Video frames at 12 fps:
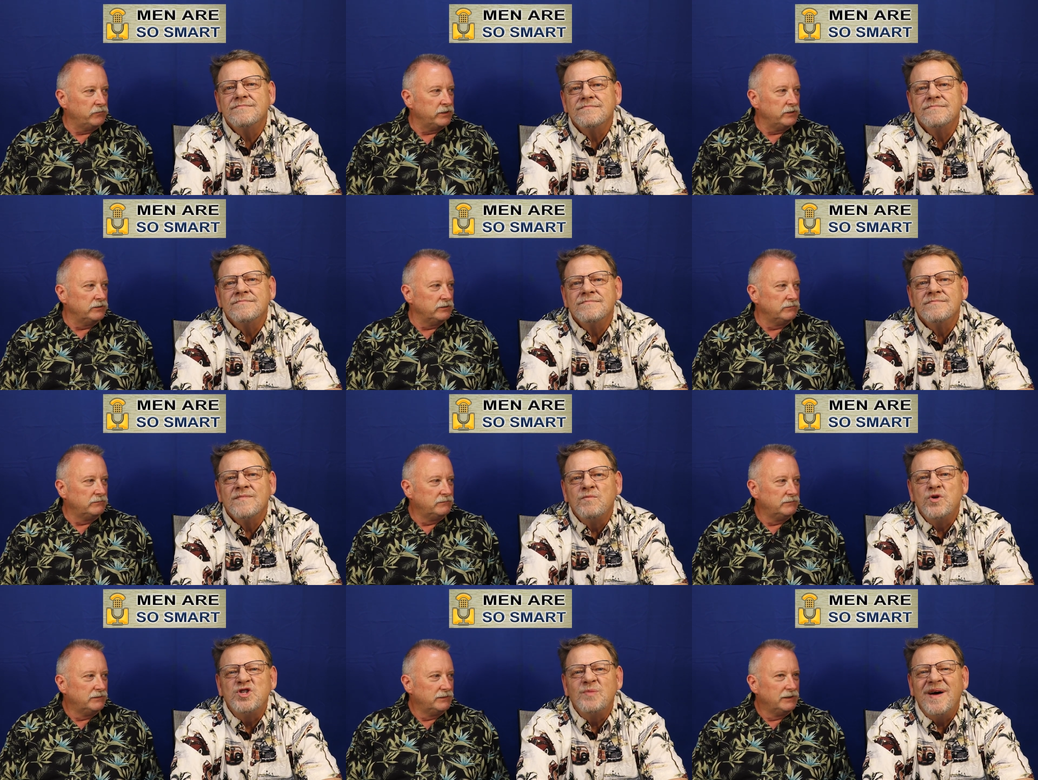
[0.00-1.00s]
Speaker 1: what do you do?
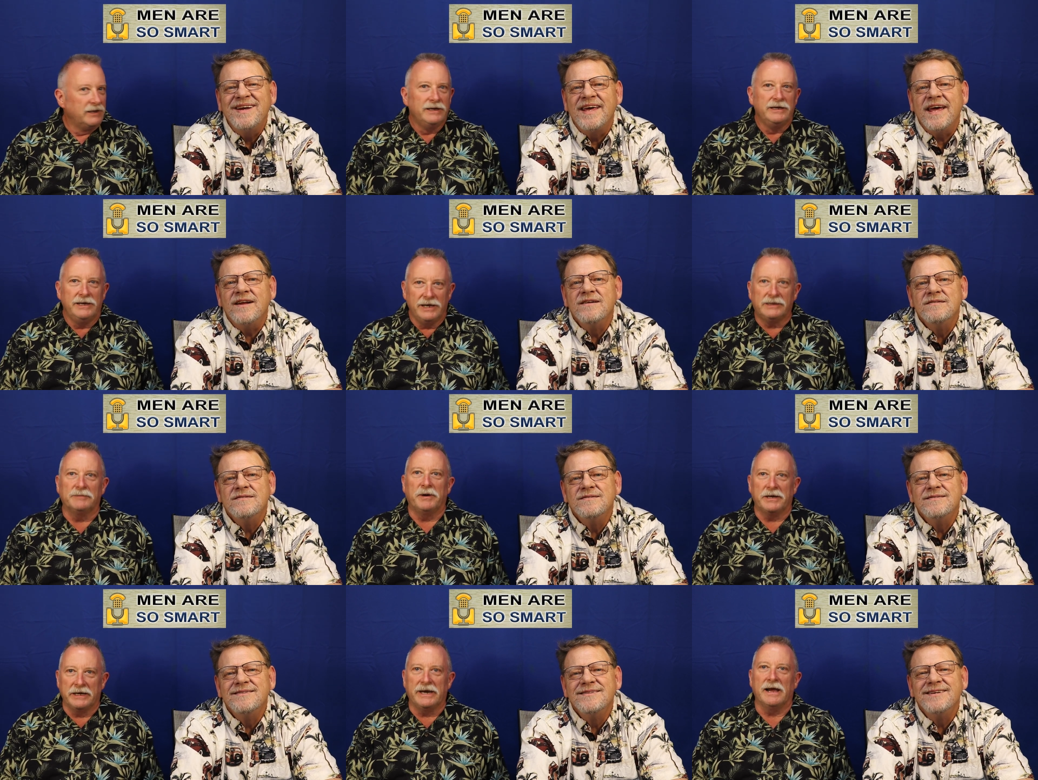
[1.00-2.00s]
Push the button again. You hit the
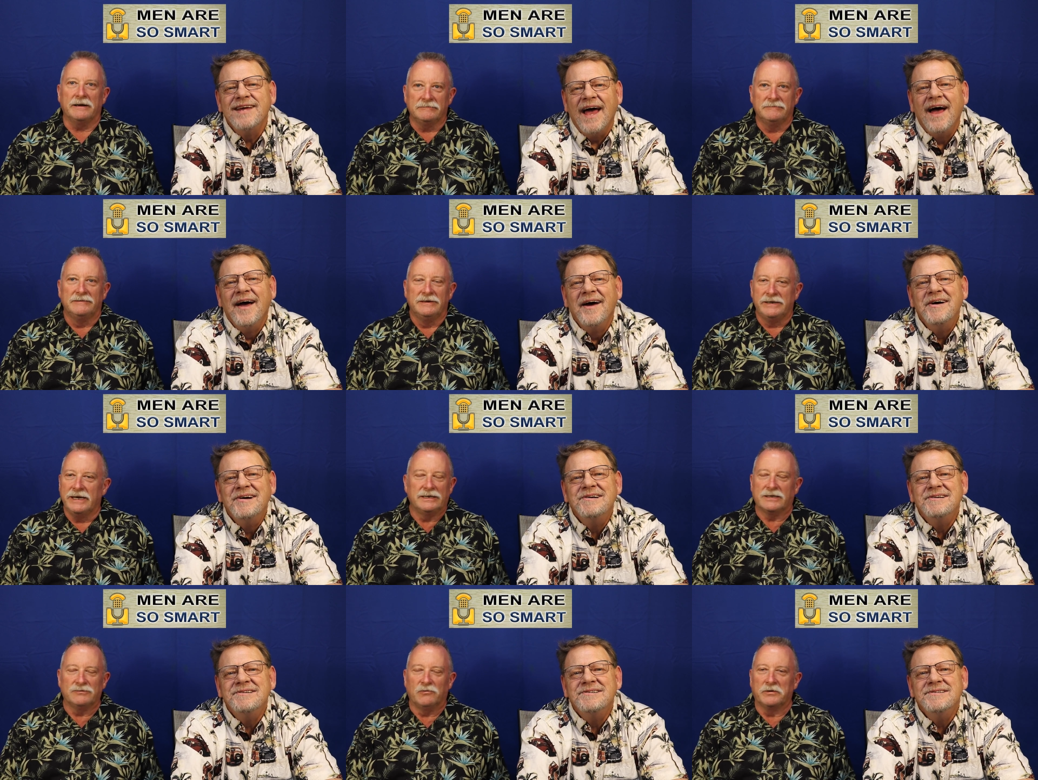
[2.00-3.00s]
button again. Yeah. It
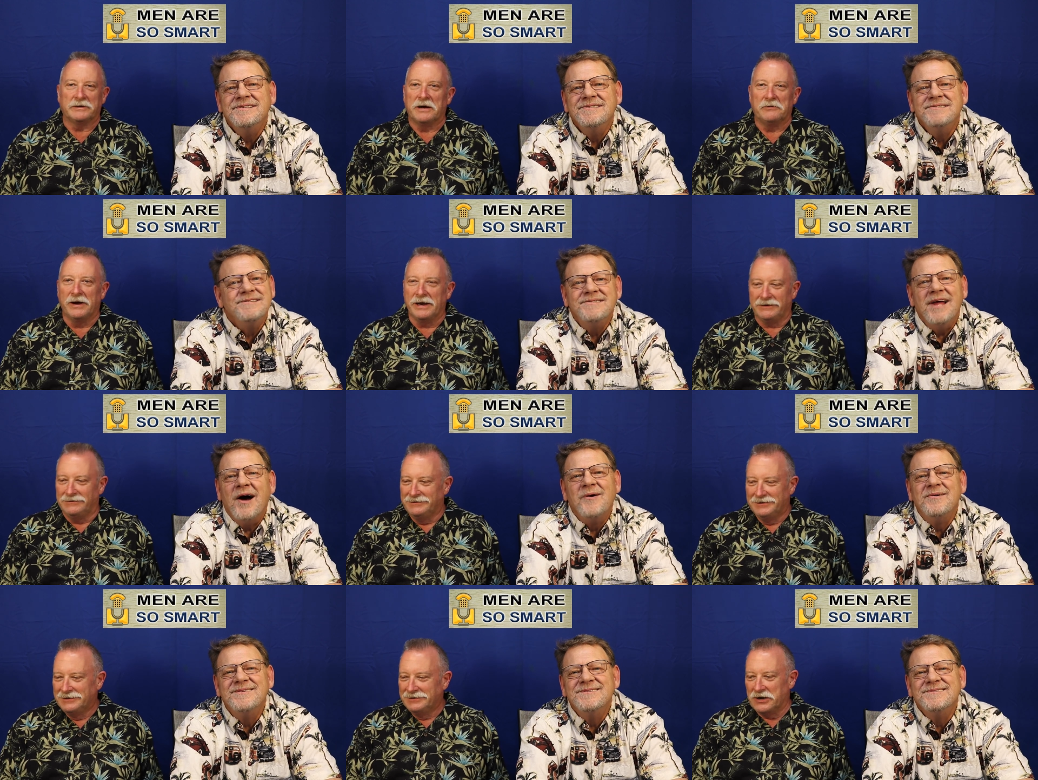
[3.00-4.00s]
doesn't work that way. No.
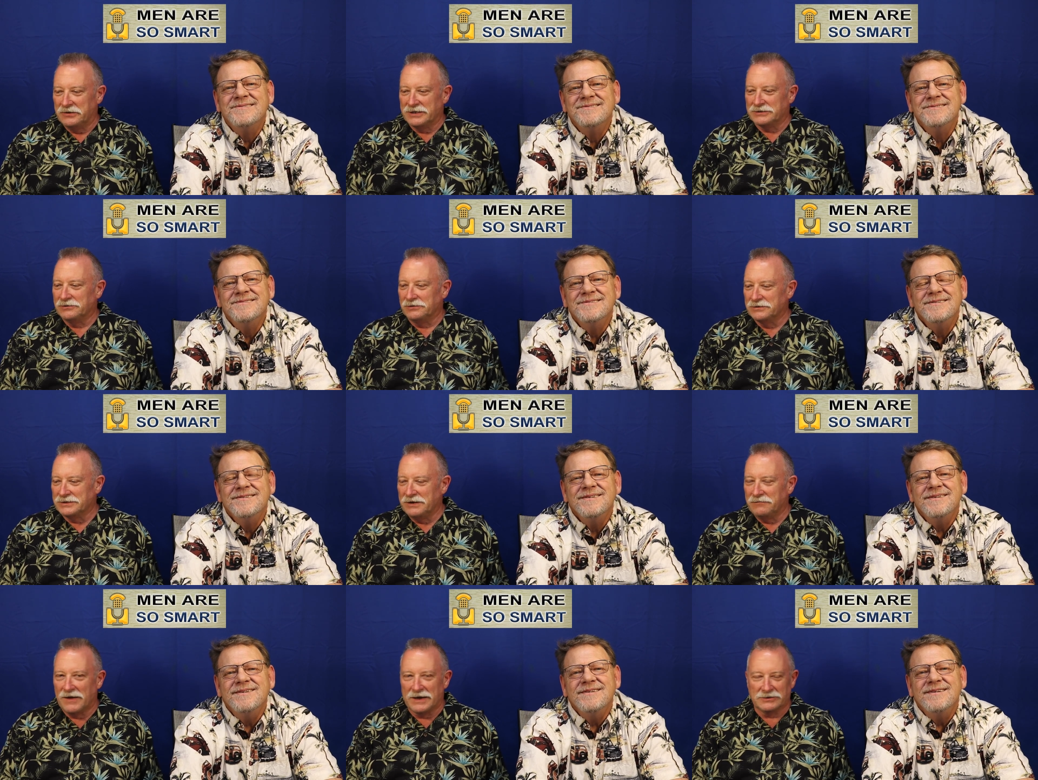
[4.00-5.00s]
No, it doesn't close
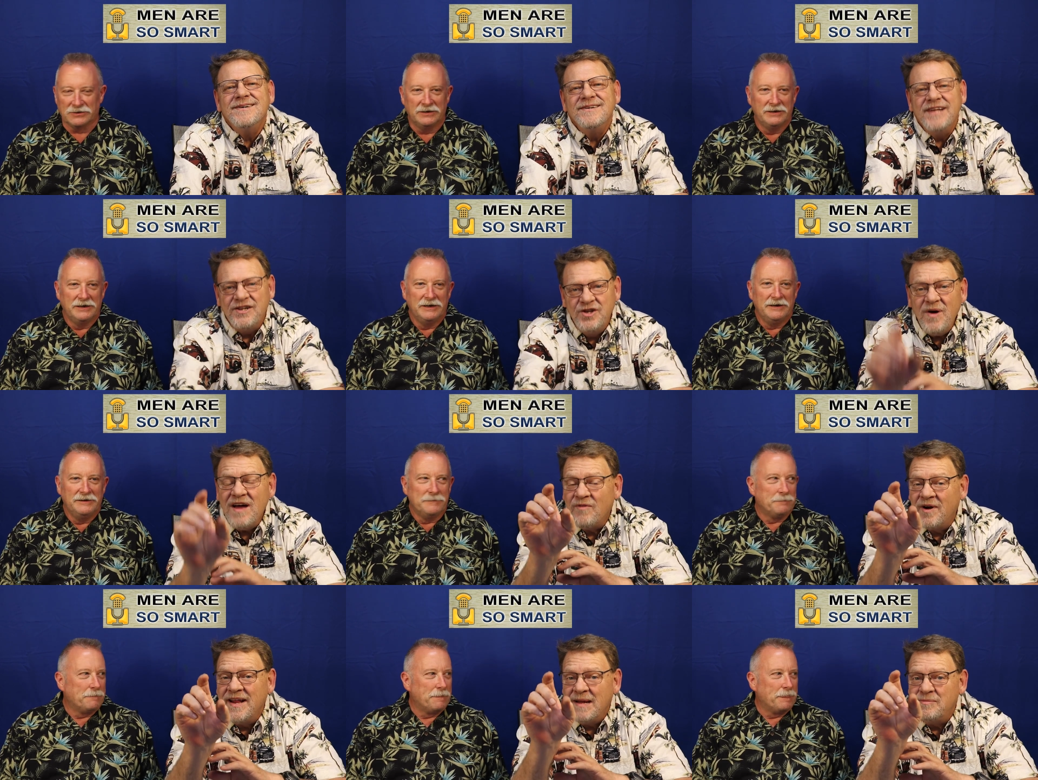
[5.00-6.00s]
any faster. They do
Speaker 2: have
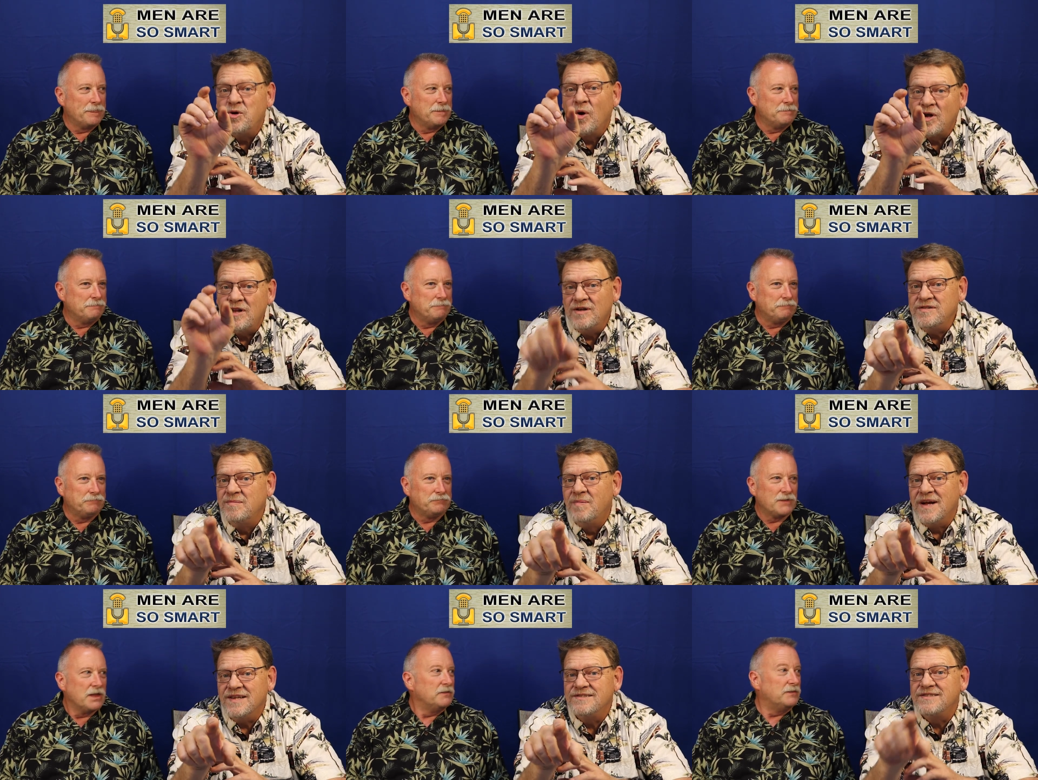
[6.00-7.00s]
one of them door closing
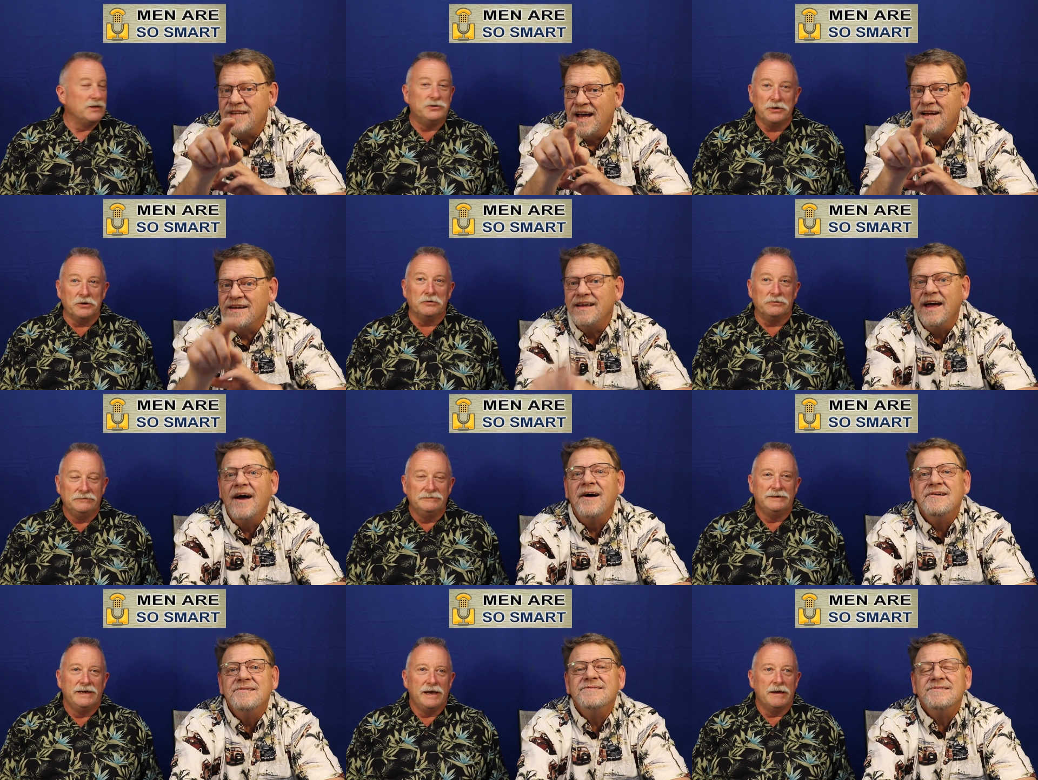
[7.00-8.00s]
buttons. They that, do. Yeah.
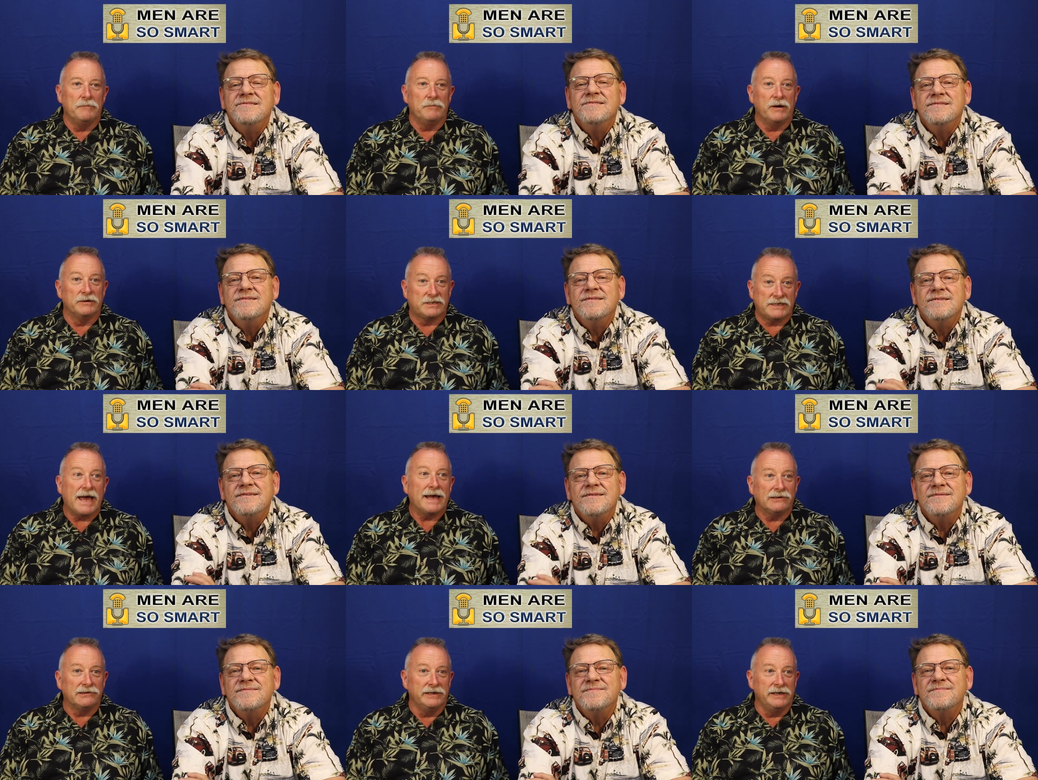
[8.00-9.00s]
Speaker 1: Uh,
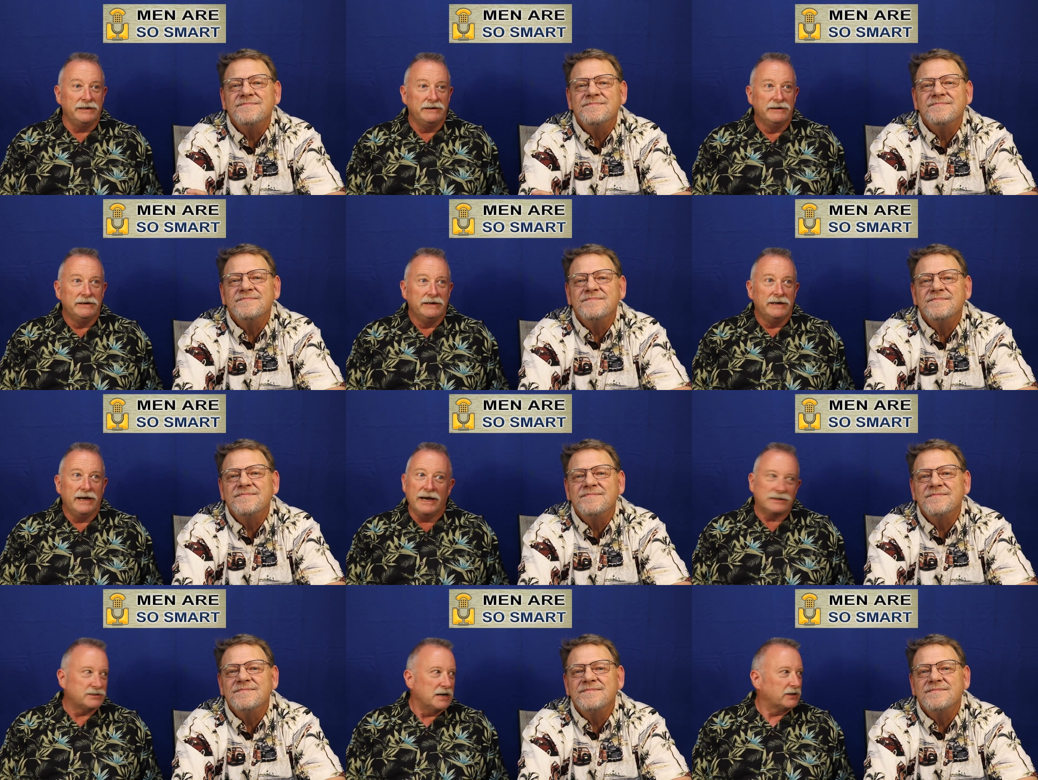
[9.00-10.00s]
sadly,
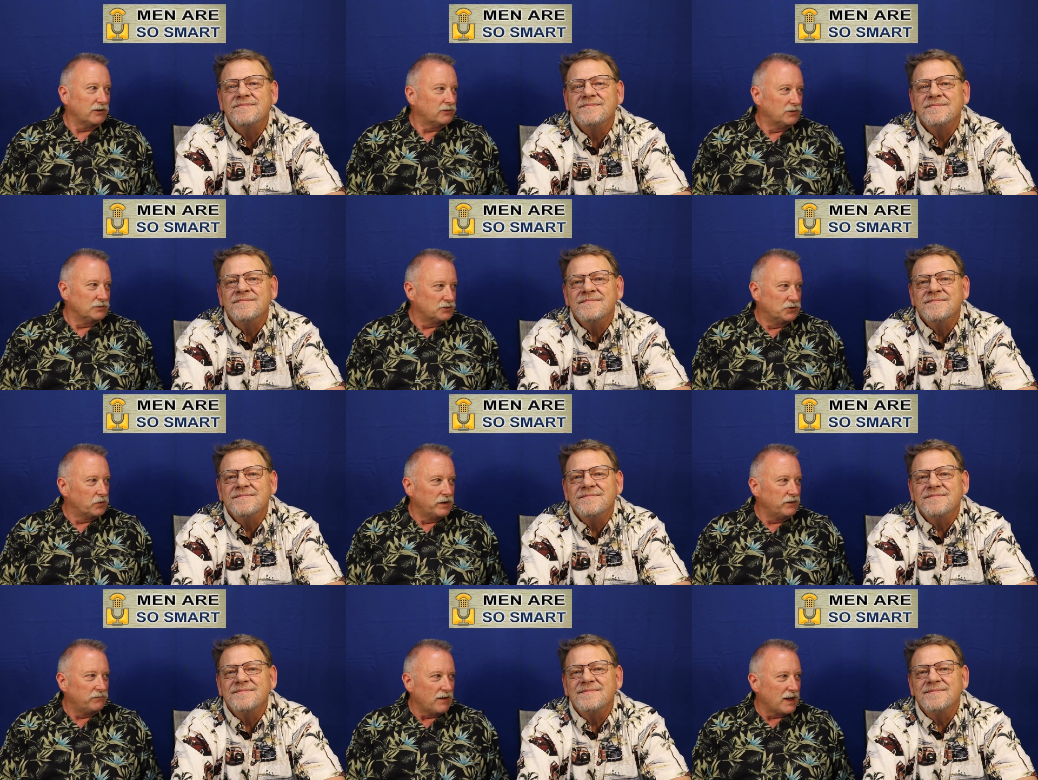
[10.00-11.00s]
it's not going to close the door
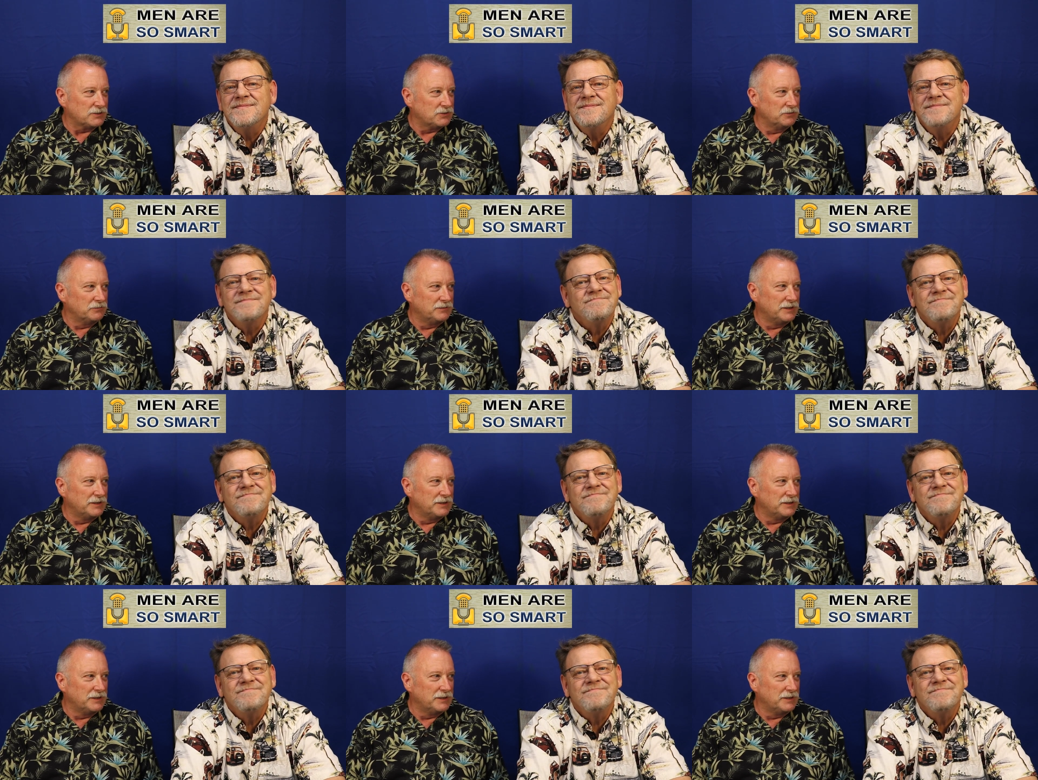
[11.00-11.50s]
any faster